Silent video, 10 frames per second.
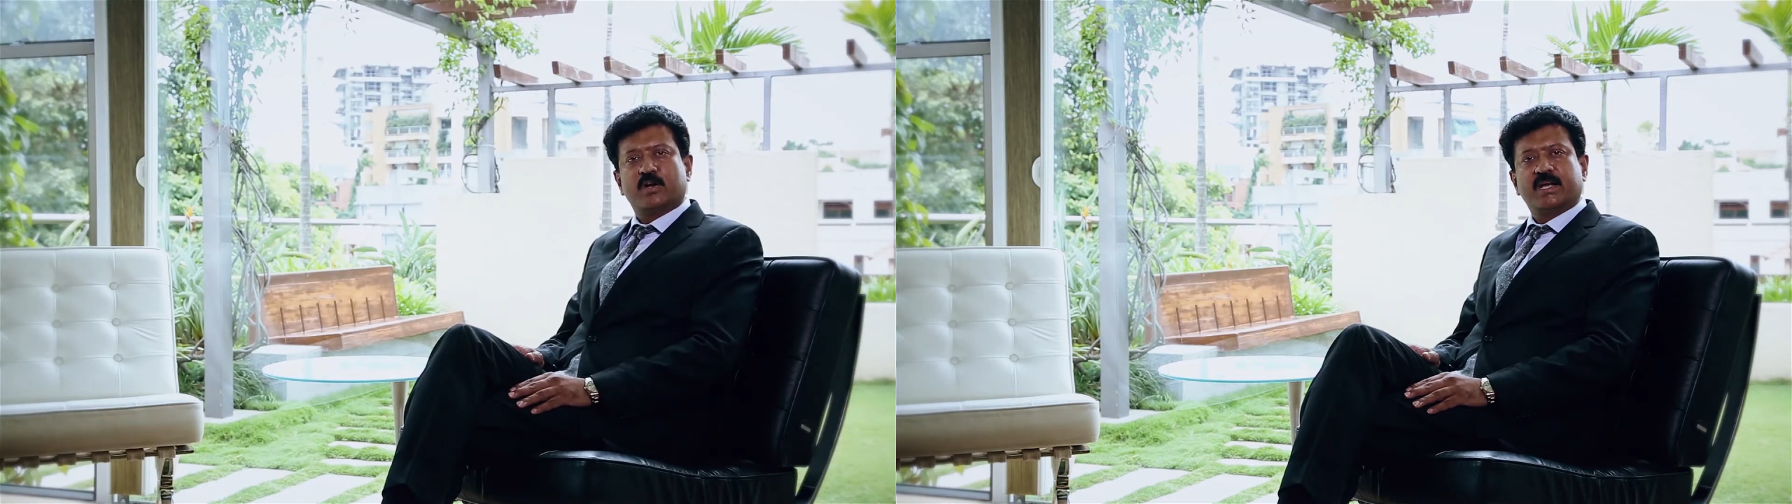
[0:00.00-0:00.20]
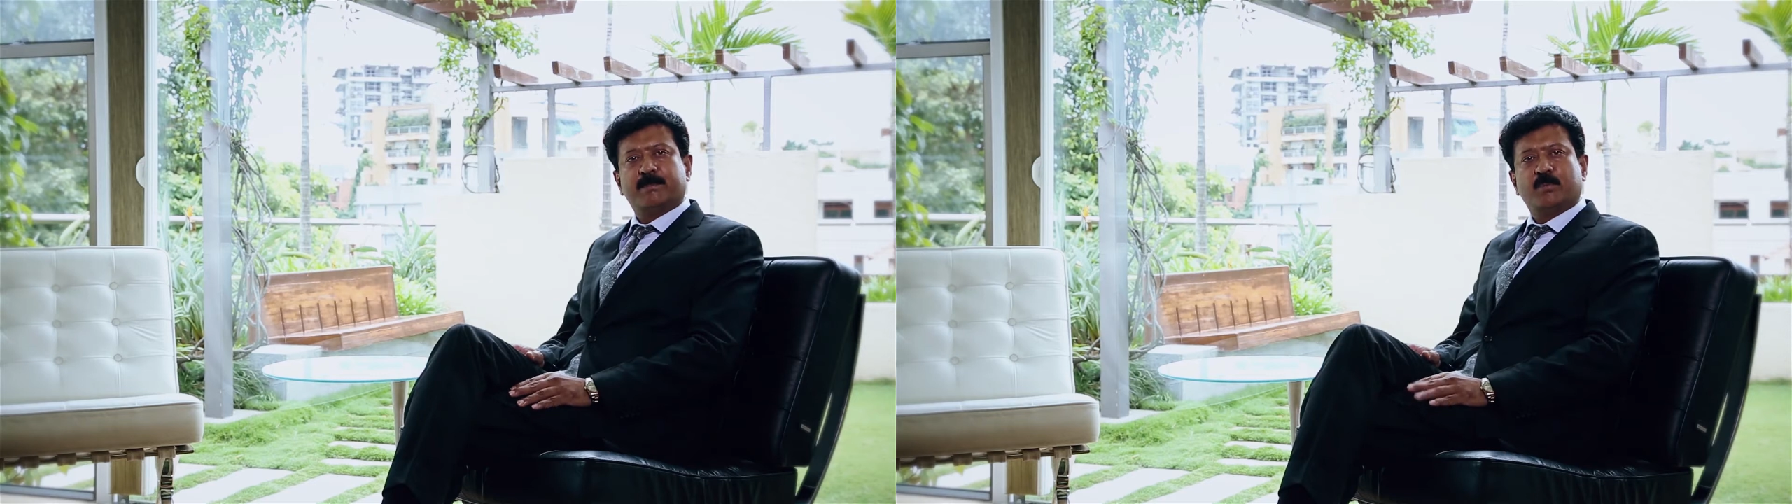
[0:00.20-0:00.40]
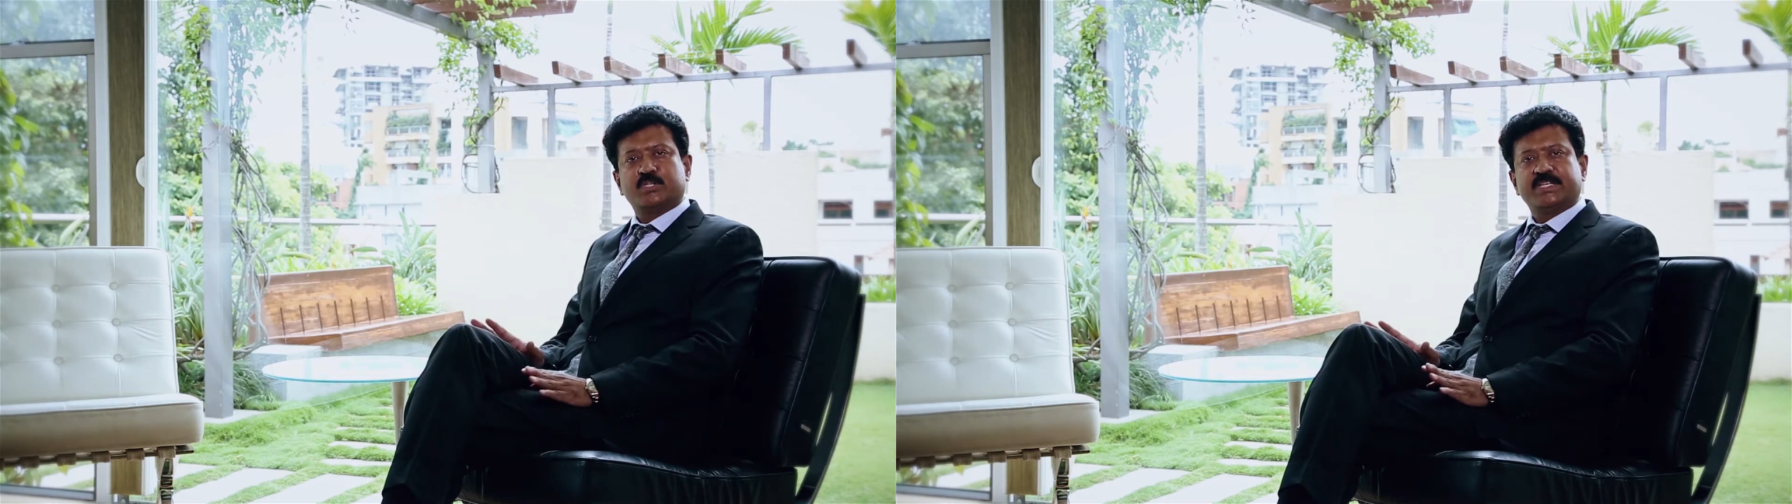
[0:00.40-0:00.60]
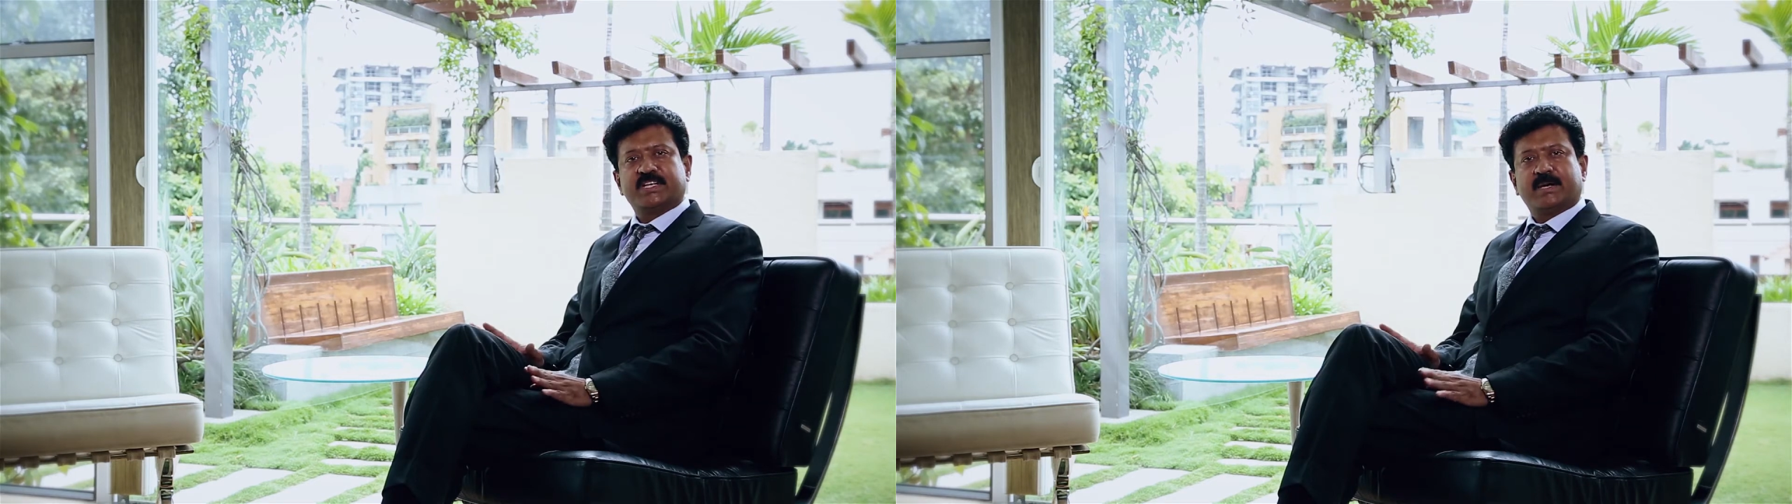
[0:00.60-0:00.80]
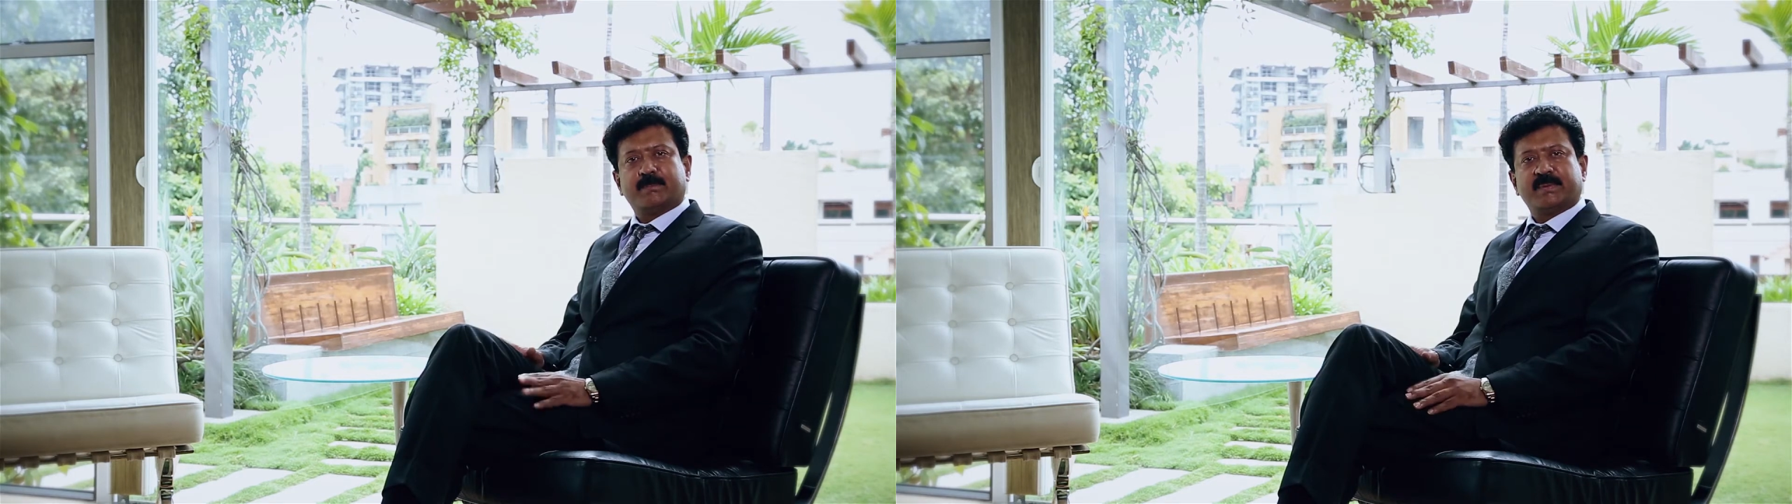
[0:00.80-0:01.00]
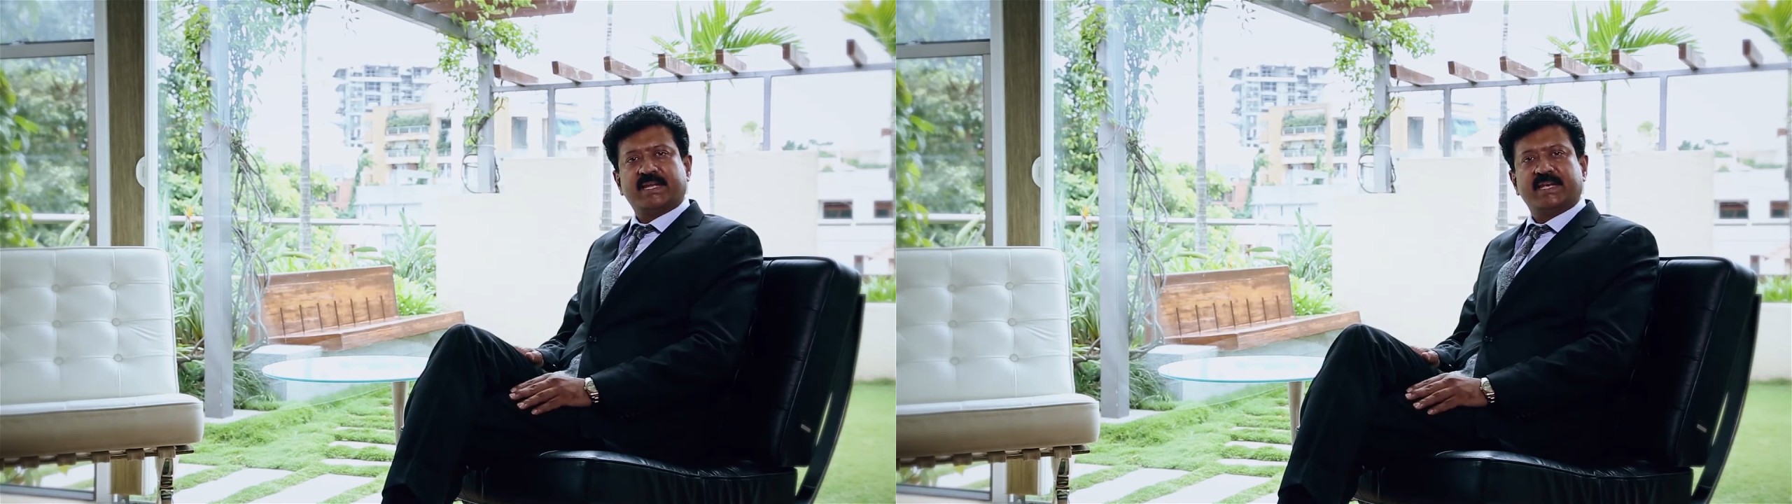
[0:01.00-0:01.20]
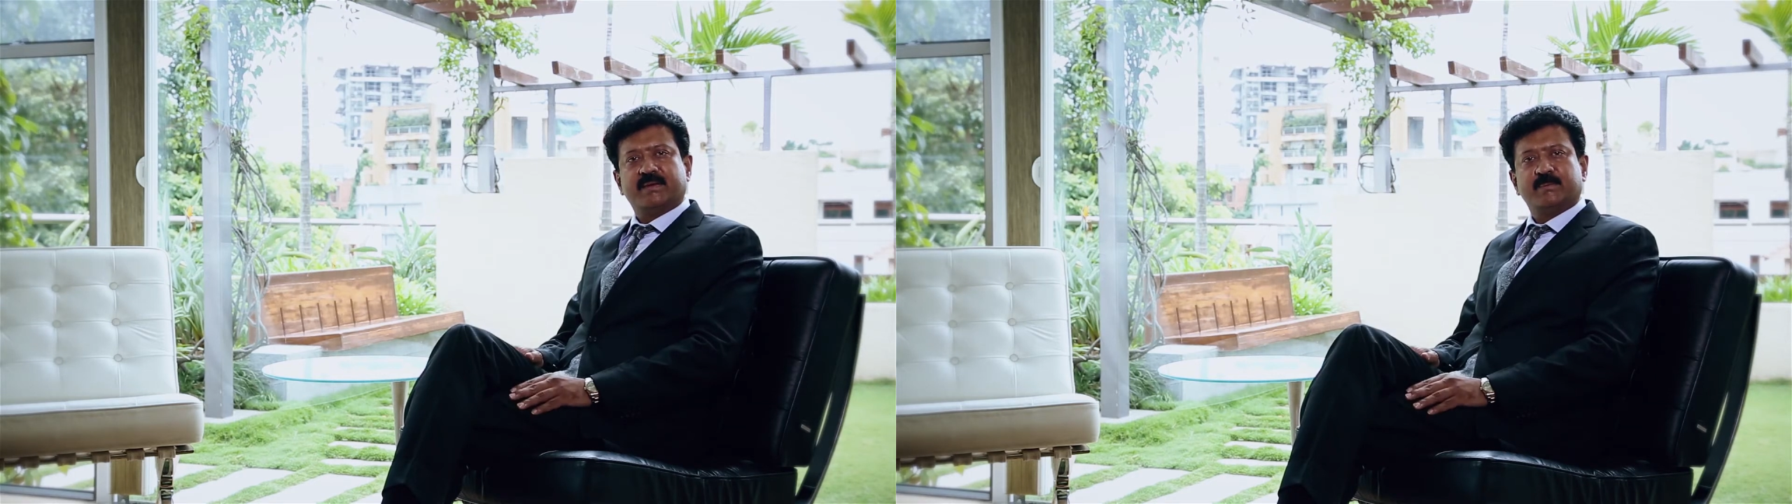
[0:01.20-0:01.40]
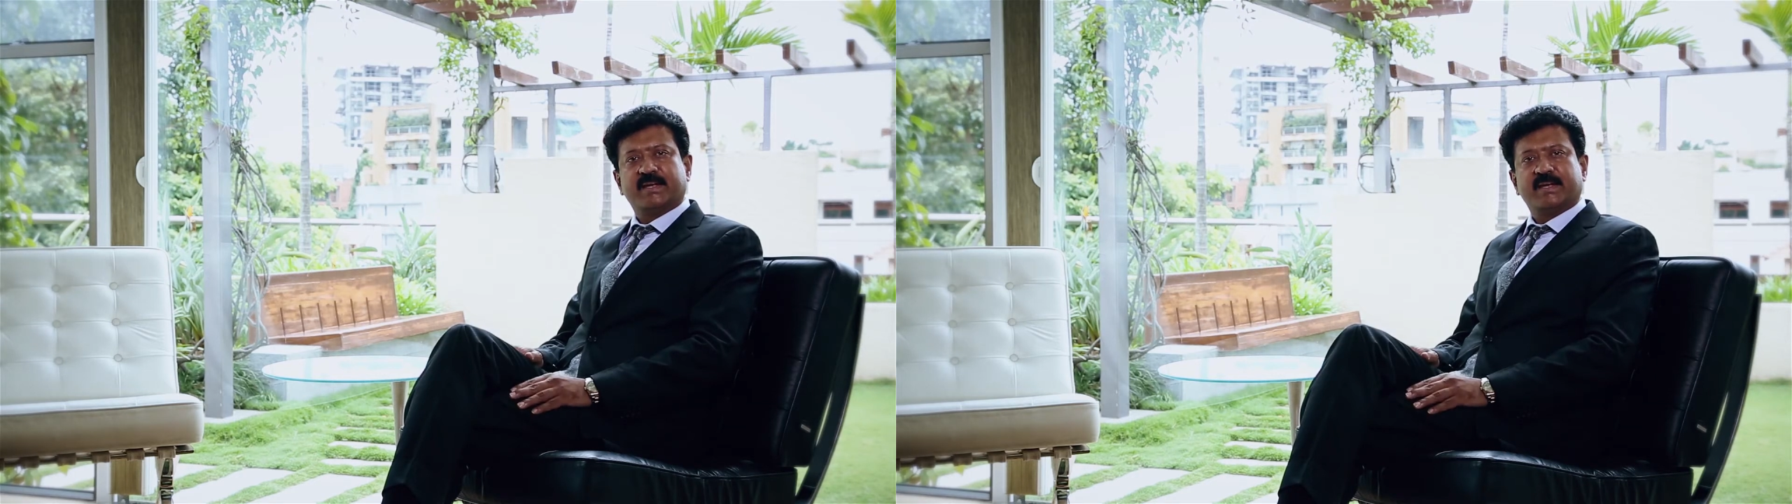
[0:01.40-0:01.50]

or a boutique company,